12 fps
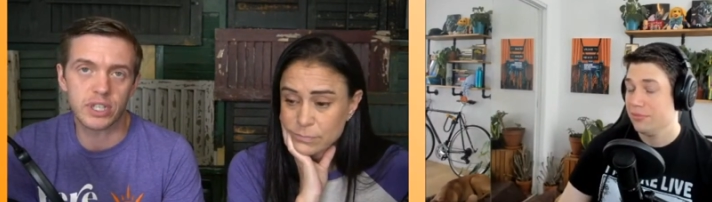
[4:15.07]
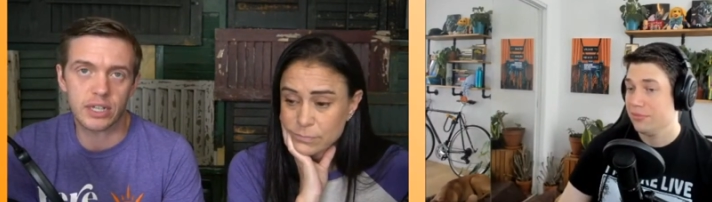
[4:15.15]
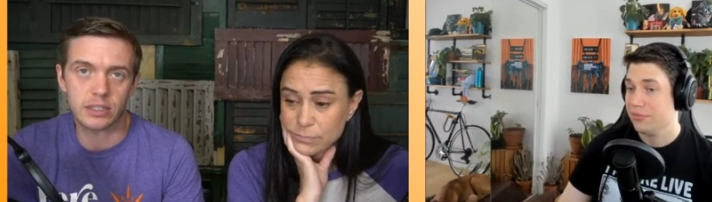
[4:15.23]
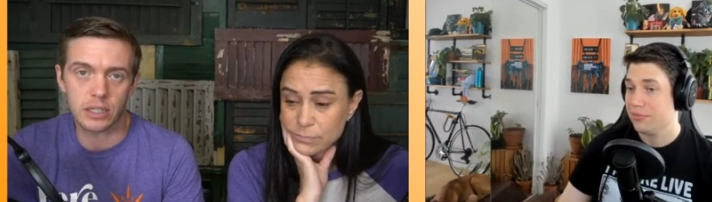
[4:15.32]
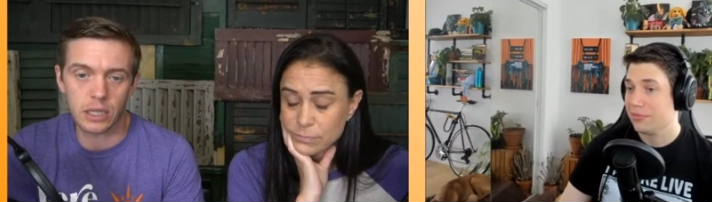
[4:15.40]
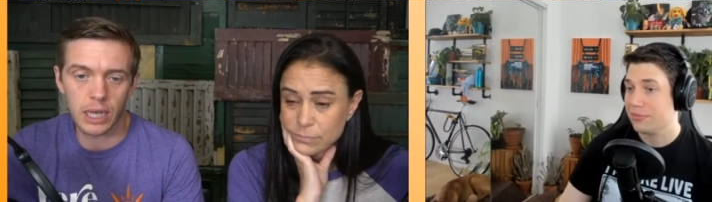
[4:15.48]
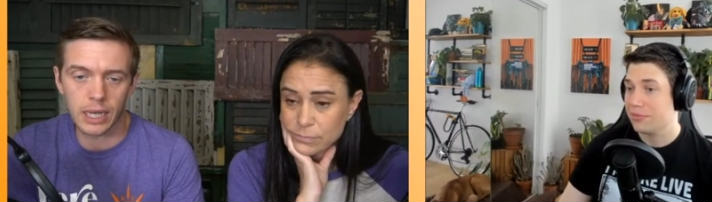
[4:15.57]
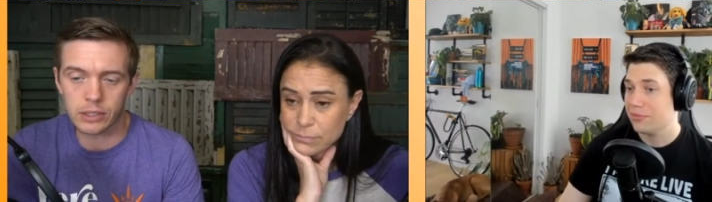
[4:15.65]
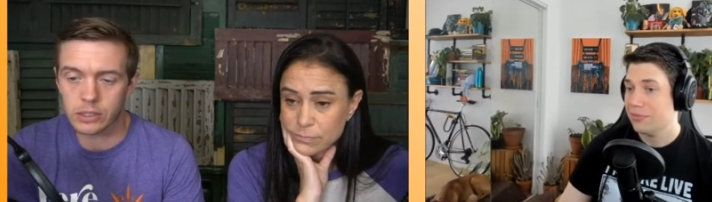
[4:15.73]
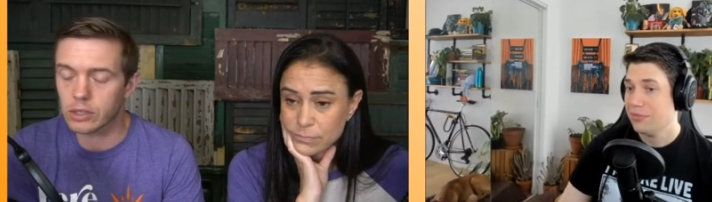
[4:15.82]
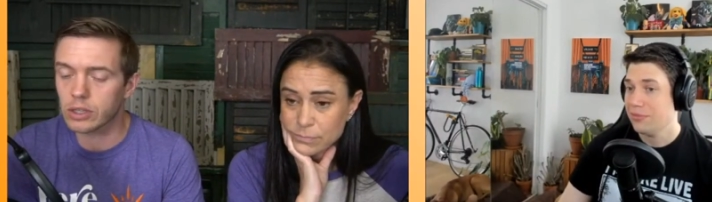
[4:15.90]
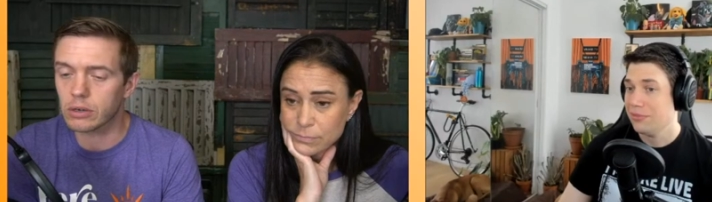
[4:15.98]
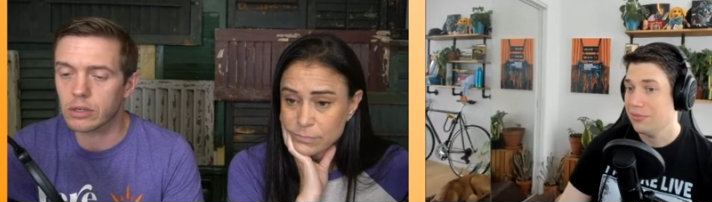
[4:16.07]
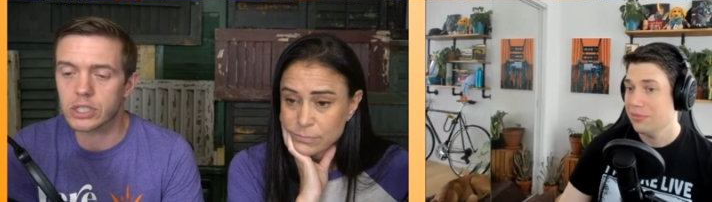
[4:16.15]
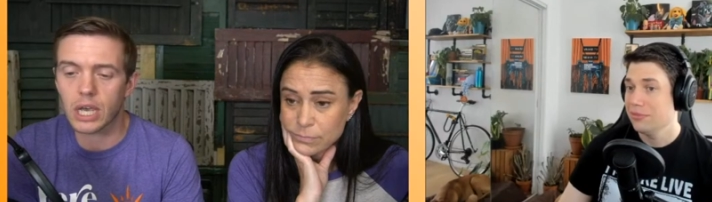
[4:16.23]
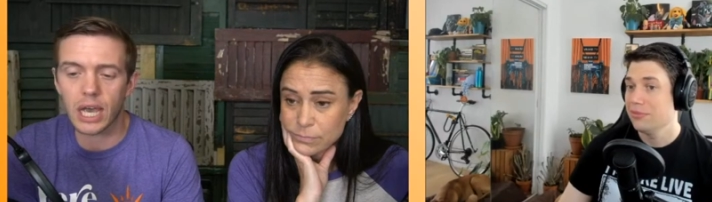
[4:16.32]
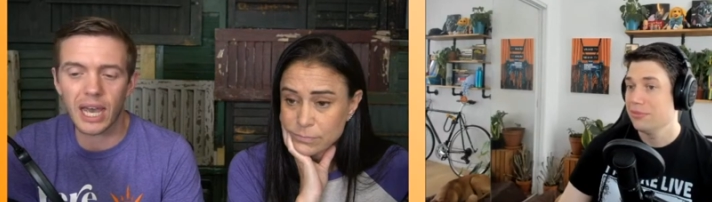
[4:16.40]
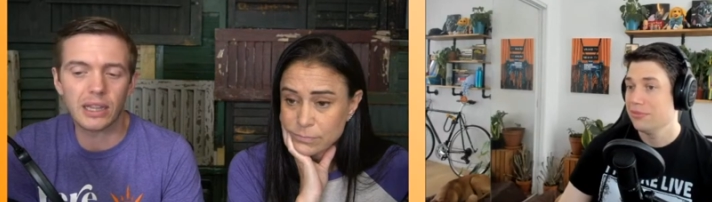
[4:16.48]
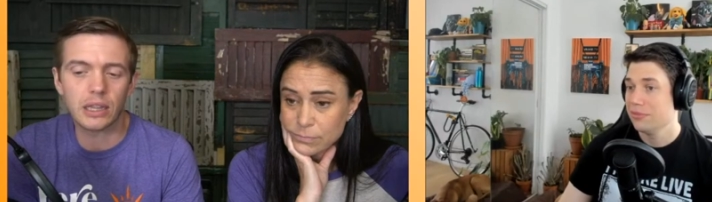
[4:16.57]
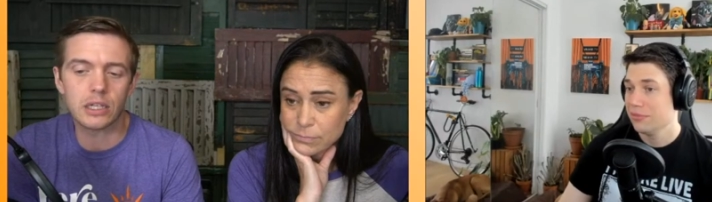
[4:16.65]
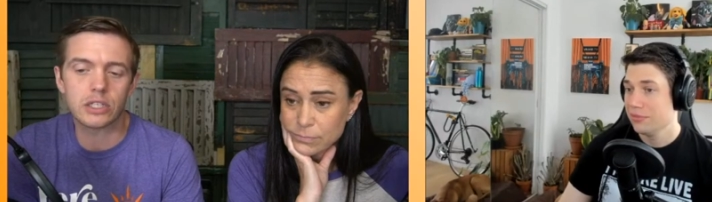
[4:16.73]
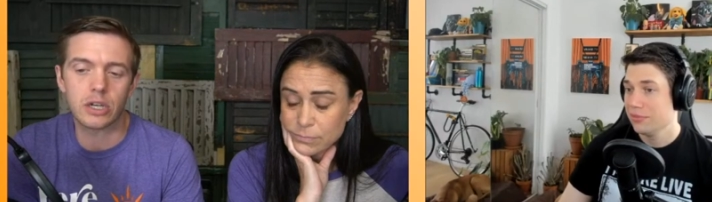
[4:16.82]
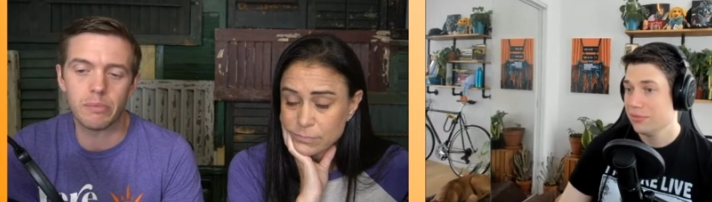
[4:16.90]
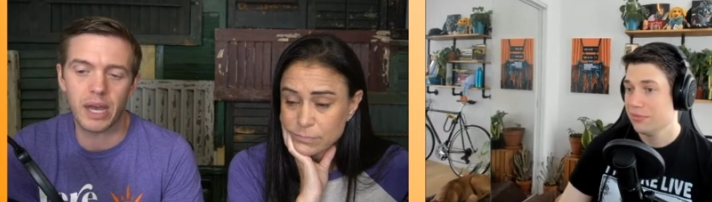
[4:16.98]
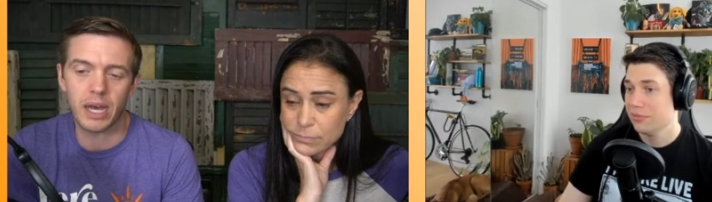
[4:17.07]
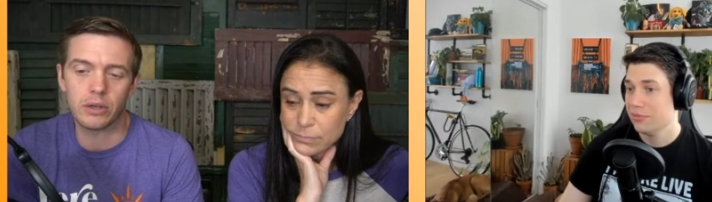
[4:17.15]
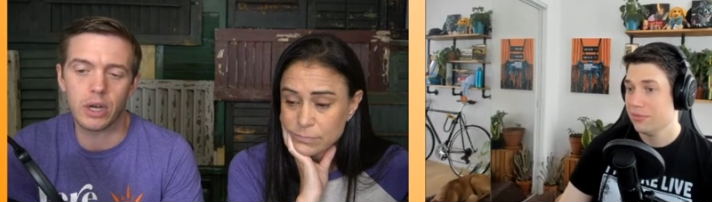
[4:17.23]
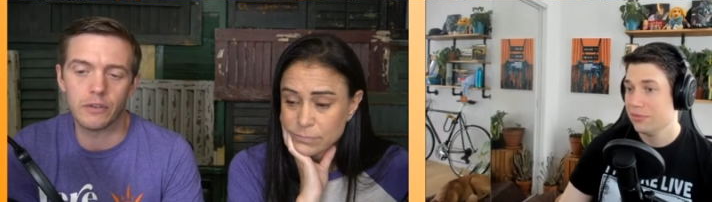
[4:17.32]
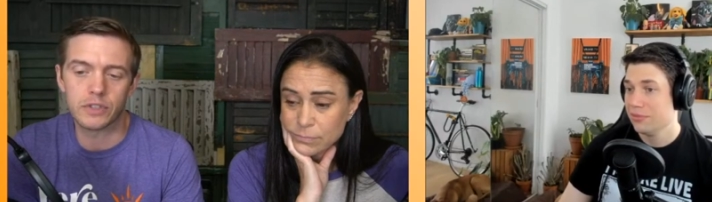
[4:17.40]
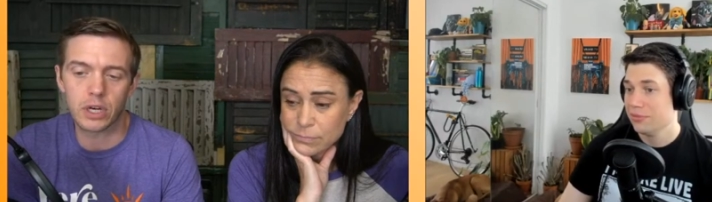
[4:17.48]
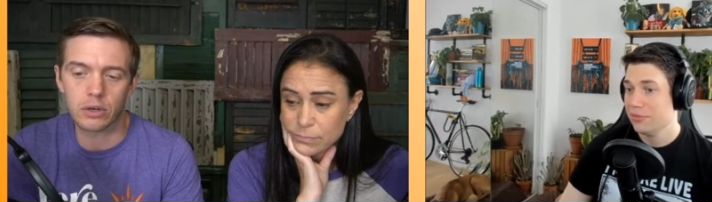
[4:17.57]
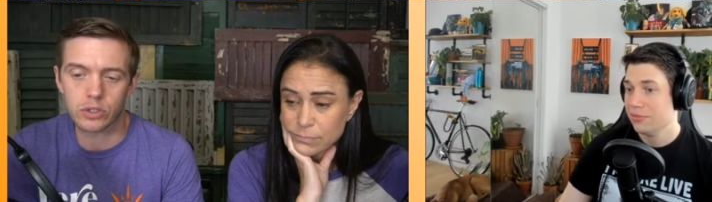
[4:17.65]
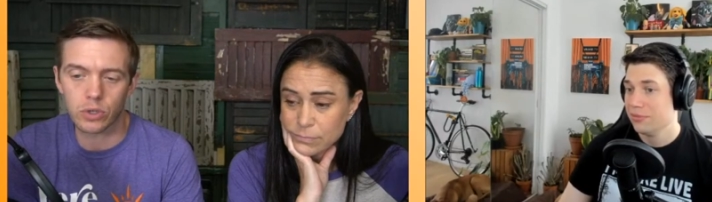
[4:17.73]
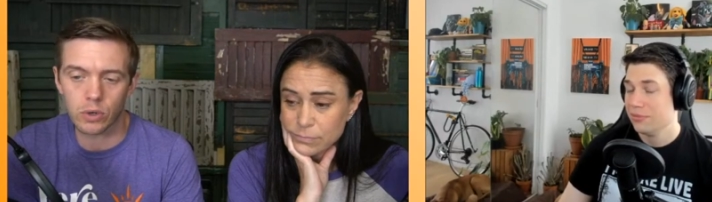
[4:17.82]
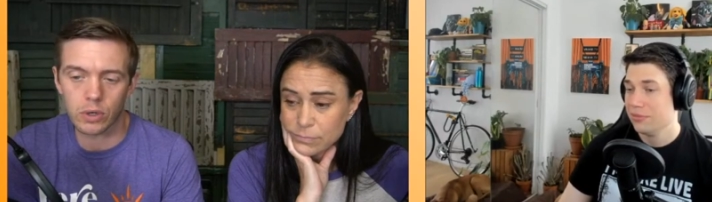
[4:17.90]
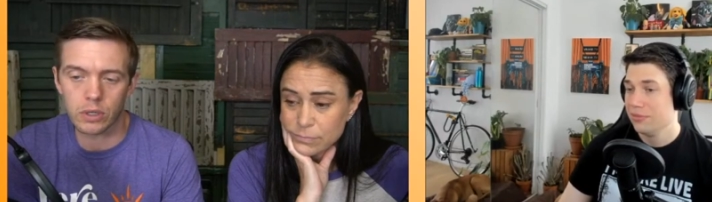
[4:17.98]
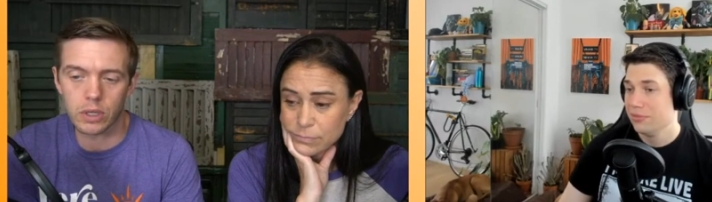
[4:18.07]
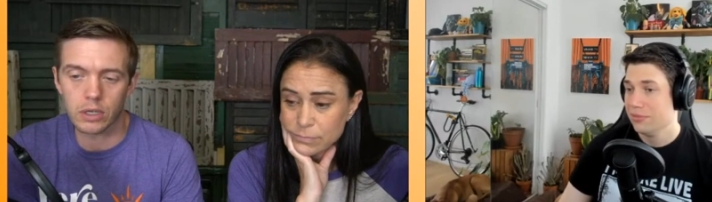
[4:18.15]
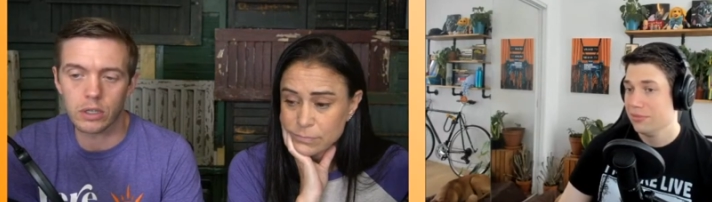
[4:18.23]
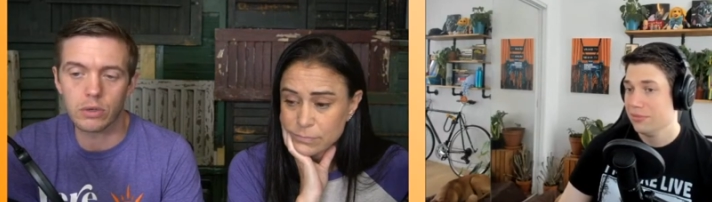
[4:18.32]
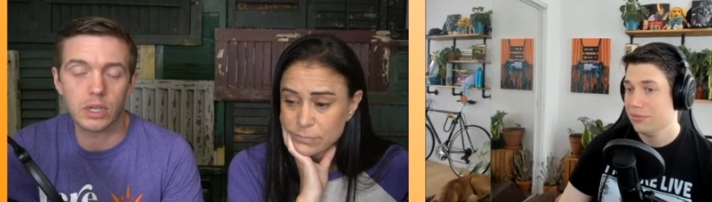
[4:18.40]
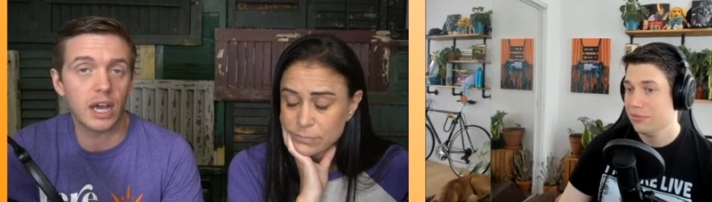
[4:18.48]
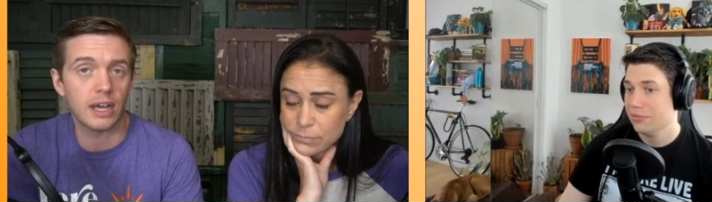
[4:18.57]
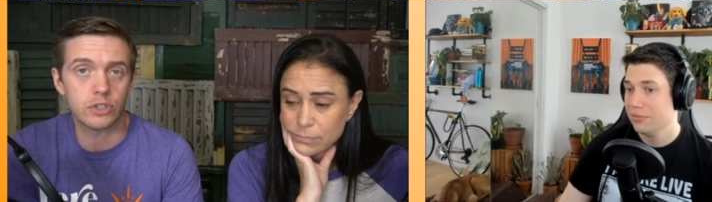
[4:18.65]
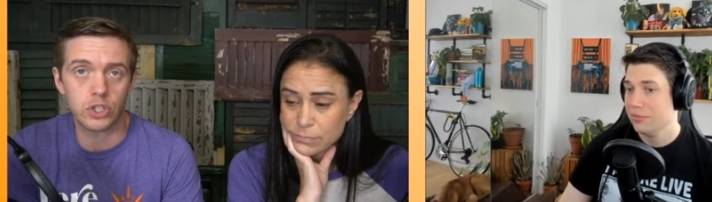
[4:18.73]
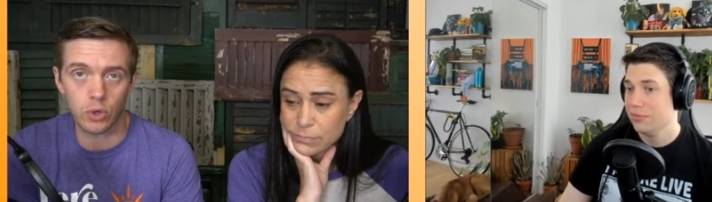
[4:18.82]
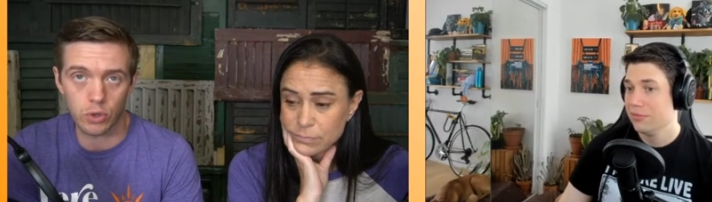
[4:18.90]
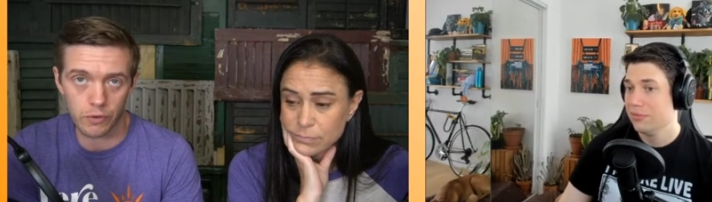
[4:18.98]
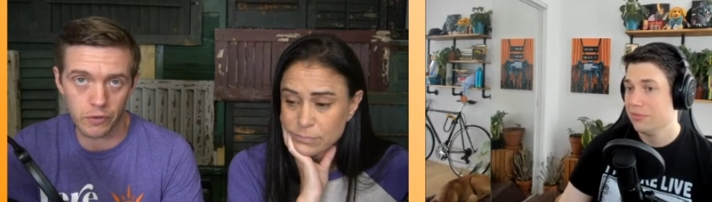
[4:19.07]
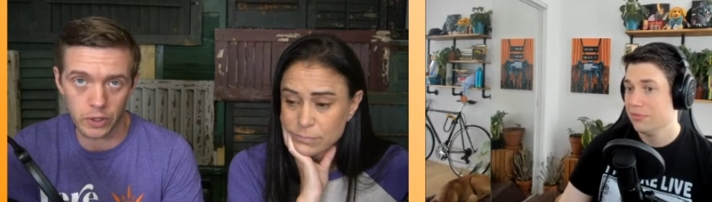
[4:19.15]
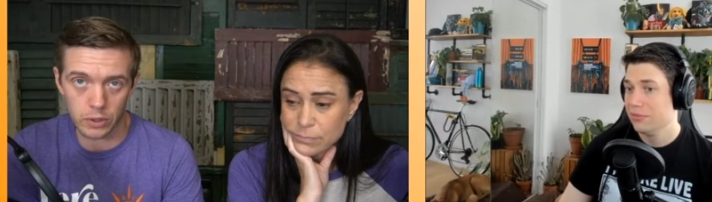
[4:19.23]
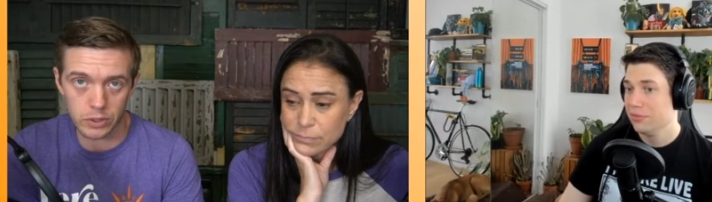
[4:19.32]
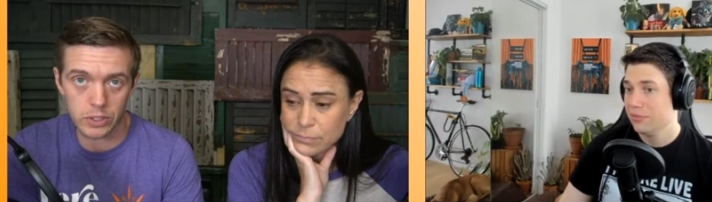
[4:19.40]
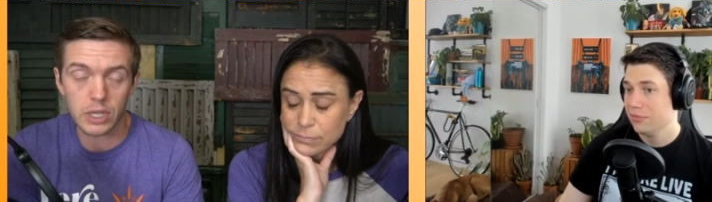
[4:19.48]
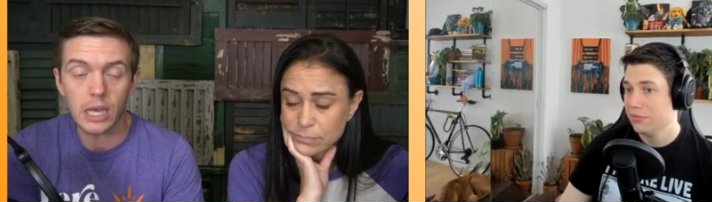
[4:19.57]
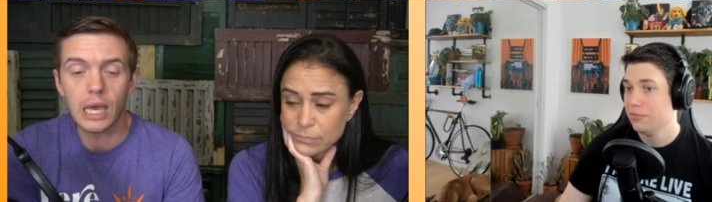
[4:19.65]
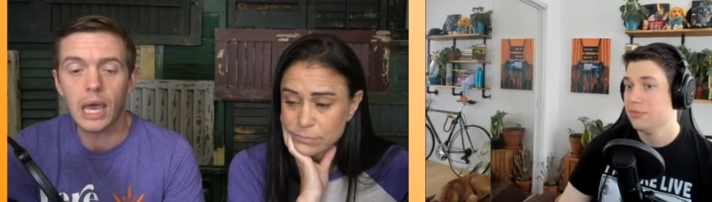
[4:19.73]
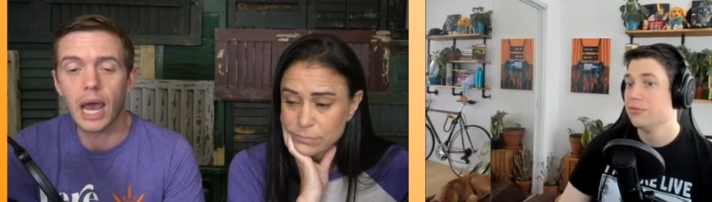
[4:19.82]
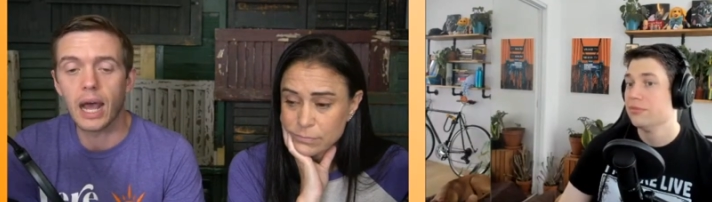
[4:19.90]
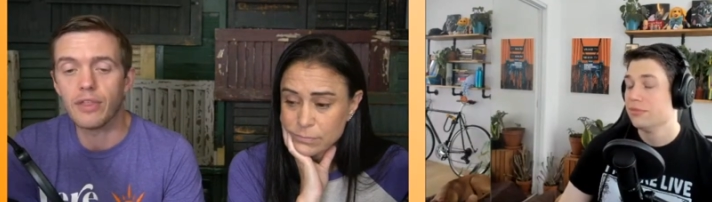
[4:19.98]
Speaker 1: of protected land. There is endless amount of territory that you could have solar fields.